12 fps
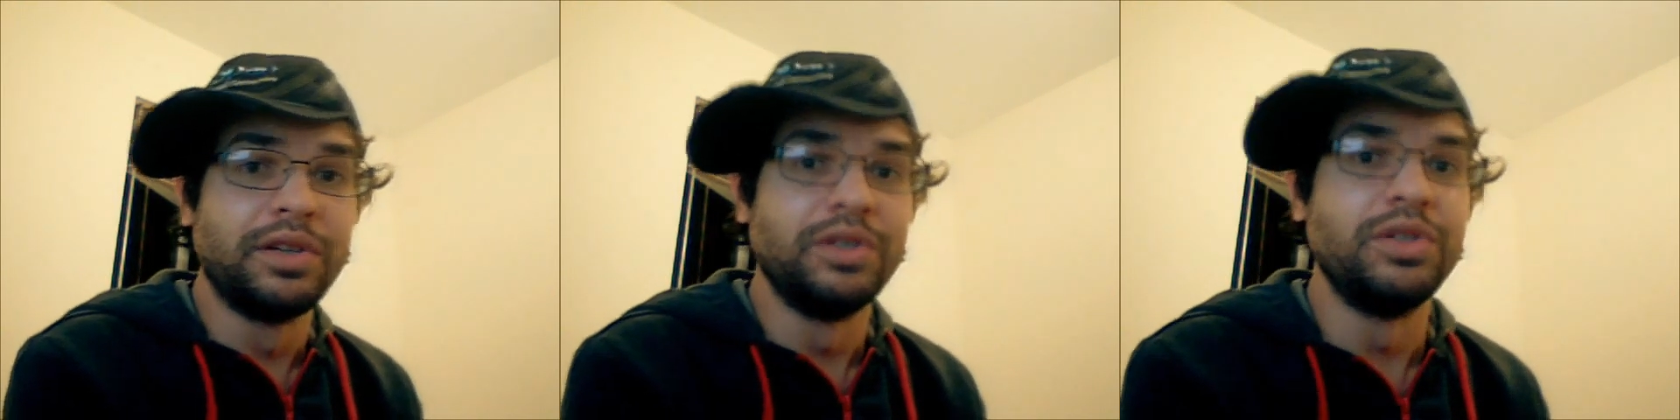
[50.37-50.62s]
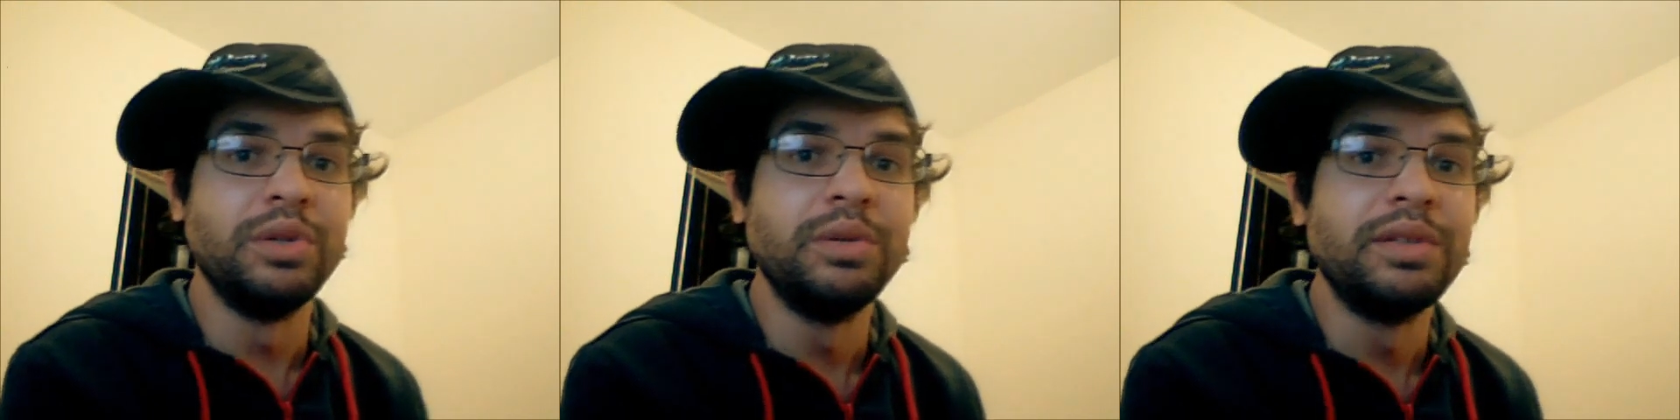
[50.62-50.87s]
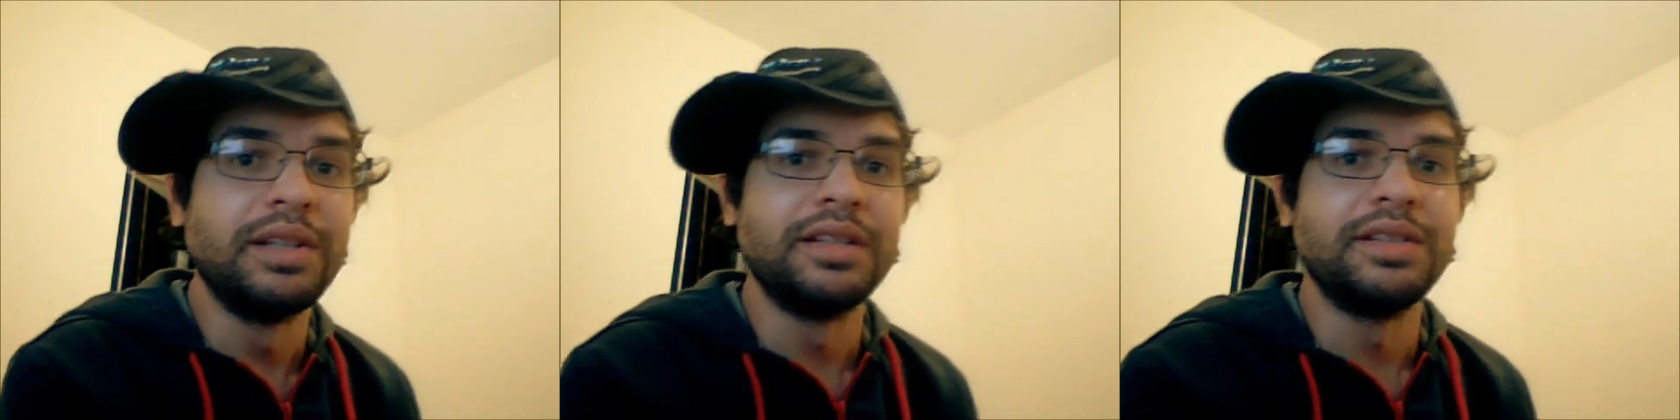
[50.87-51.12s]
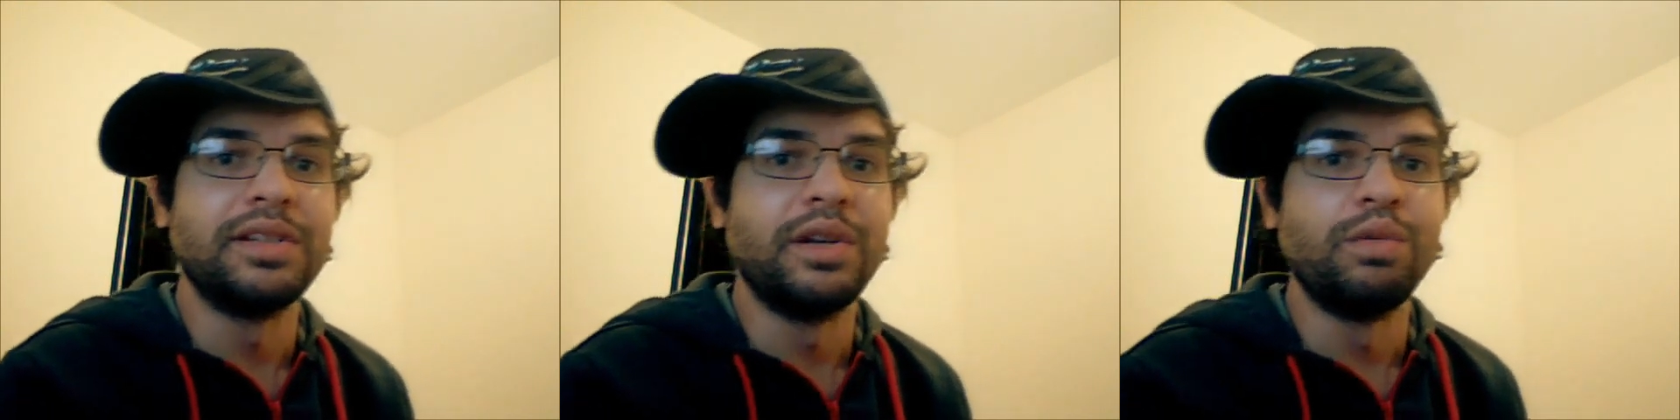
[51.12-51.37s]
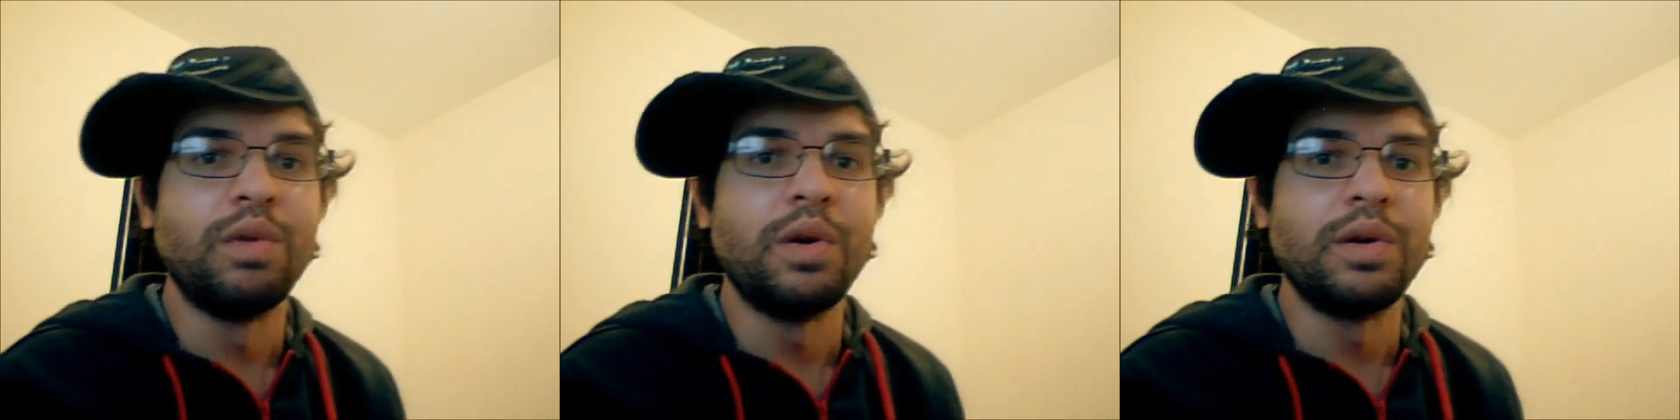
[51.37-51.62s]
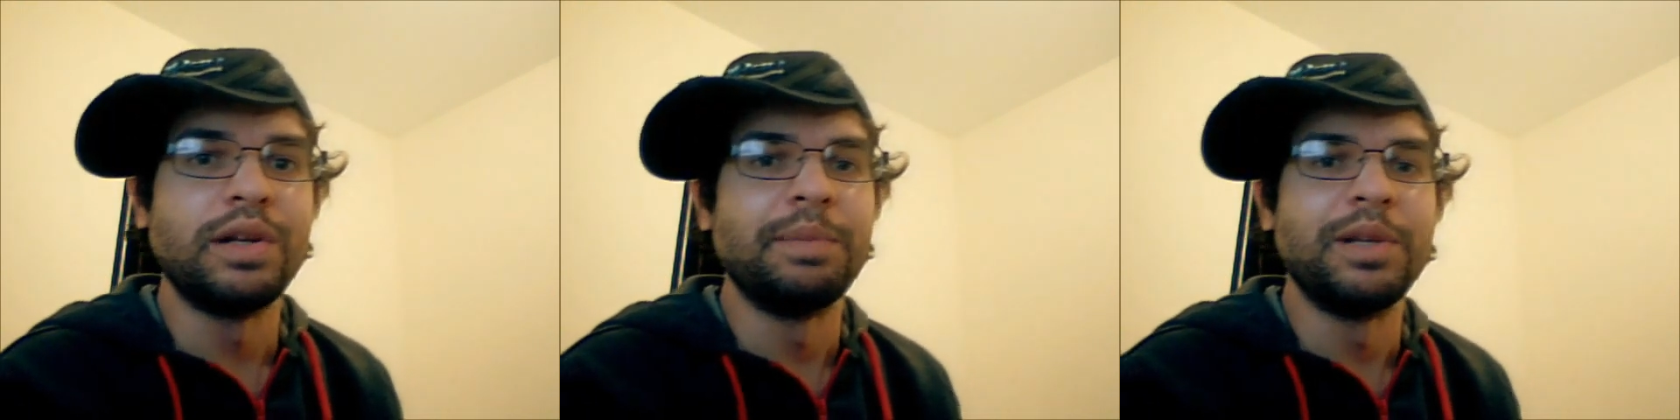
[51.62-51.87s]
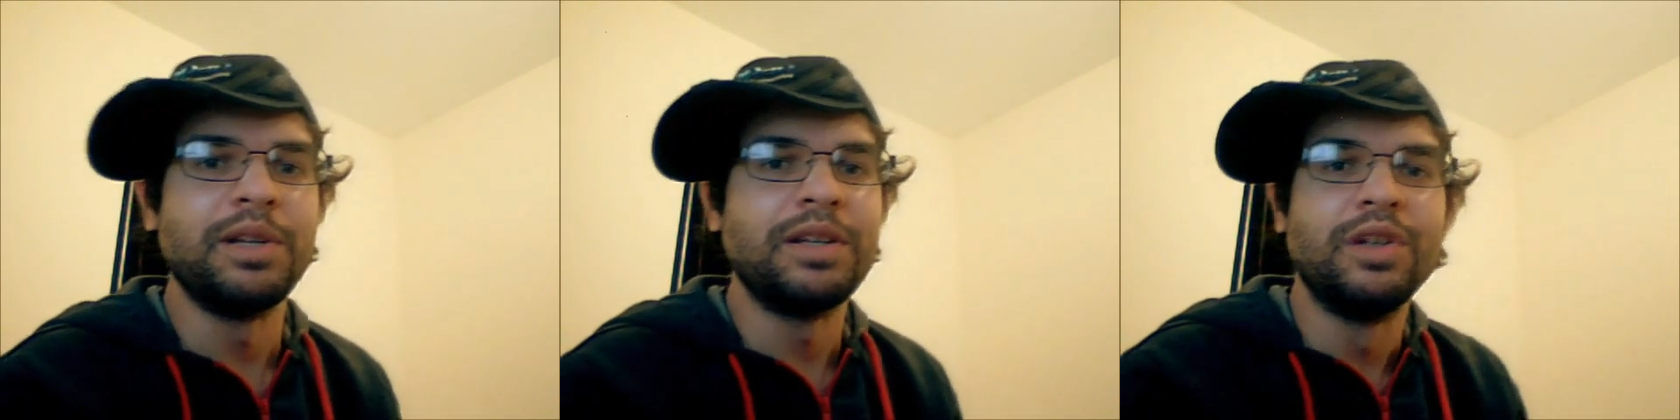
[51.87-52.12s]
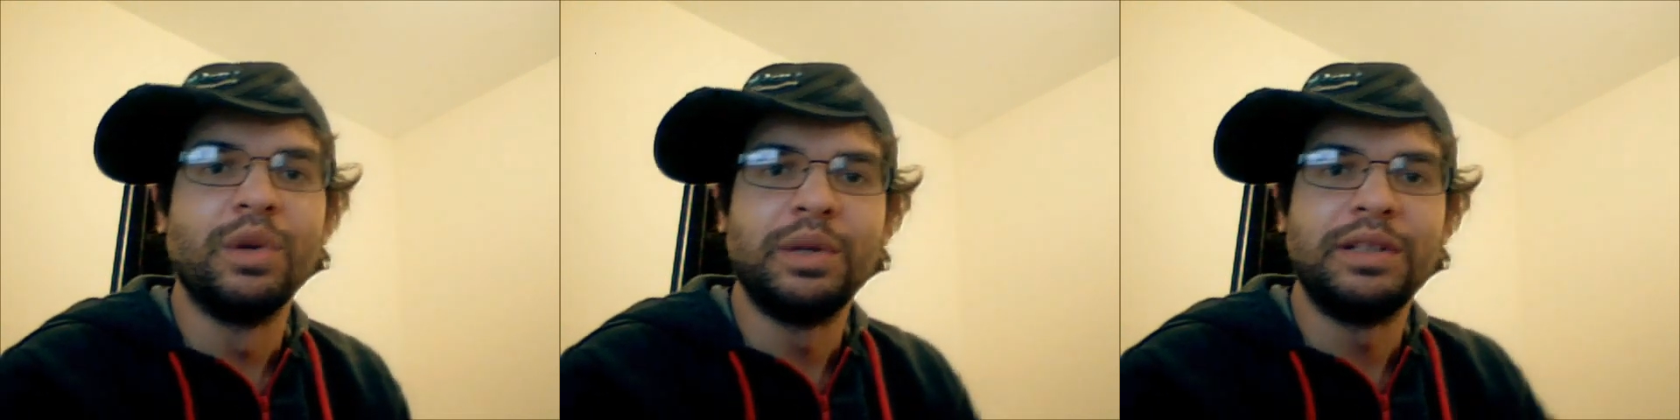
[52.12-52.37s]
can do things that are wrong, but
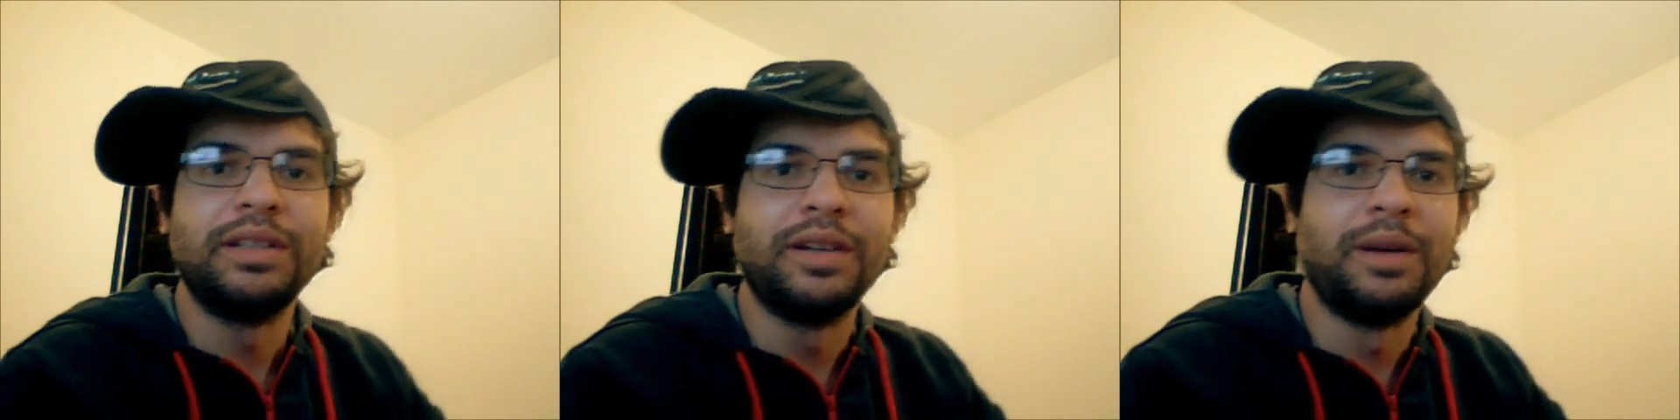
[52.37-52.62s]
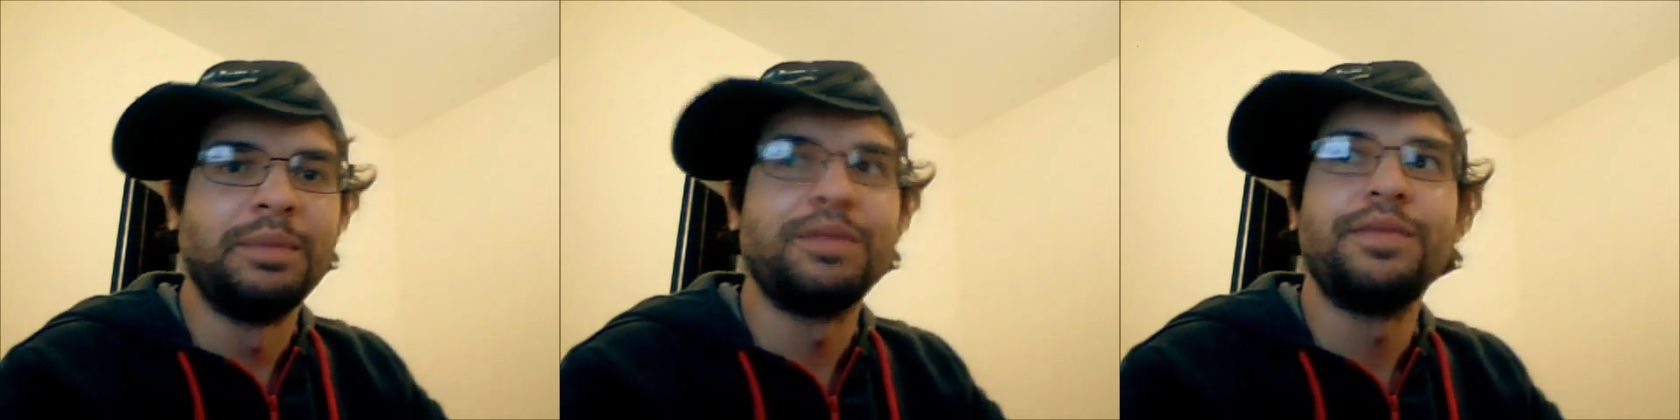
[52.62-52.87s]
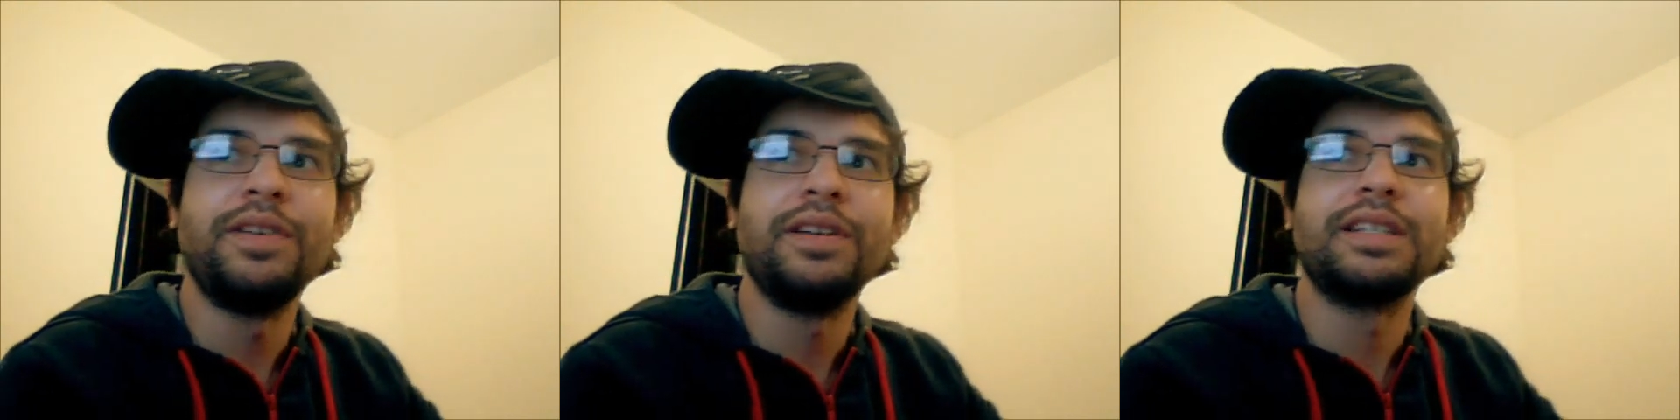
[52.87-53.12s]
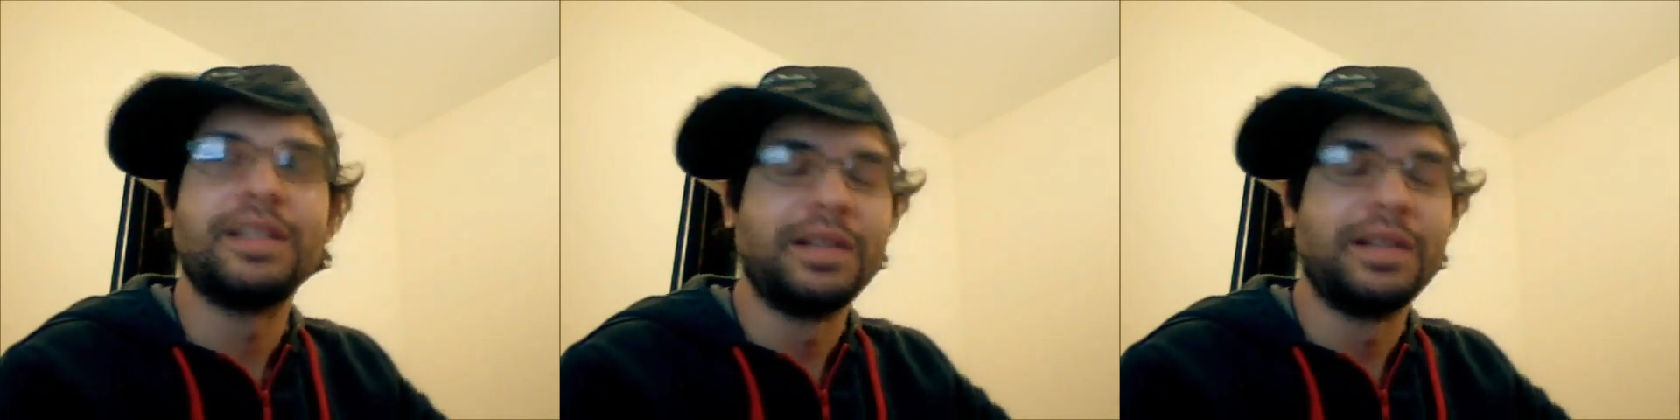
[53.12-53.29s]
God comes first.